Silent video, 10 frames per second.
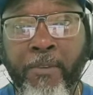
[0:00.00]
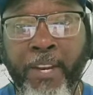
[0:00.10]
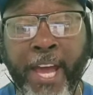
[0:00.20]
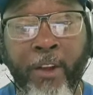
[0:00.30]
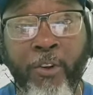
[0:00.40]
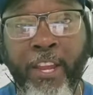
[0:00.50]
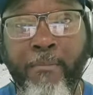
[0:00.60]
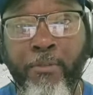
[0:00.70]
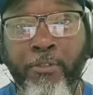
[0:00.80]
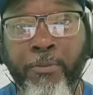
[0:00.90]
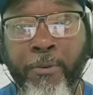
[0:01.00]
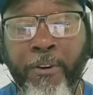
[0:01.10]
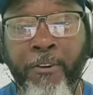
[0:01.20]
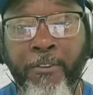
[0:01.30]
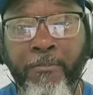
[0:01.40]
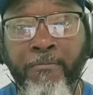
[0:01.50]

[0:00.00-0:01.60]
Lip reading: We're not going to get Bruce Pearl.